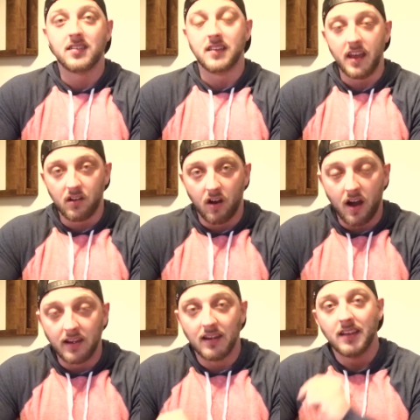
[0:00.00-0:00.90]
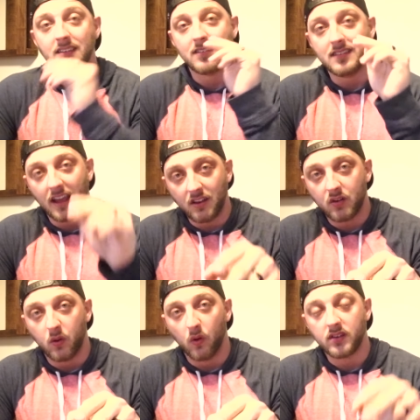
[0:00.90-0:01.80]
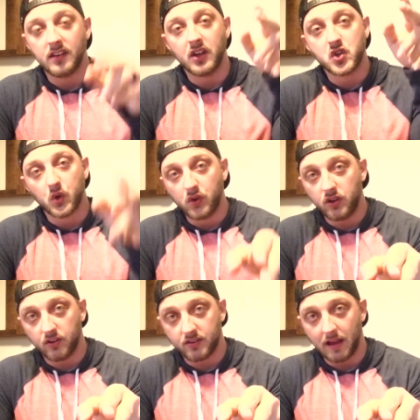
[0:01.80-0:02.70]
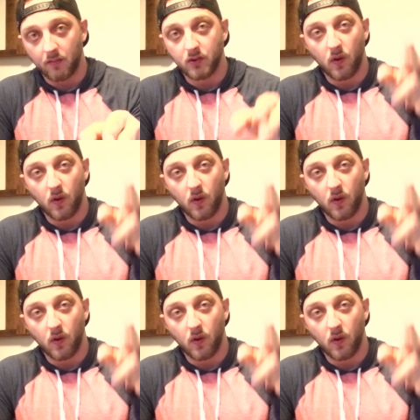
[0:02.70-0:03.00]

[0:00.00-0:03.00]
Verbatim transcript: stay grinding, stay the course, stay true to yourself.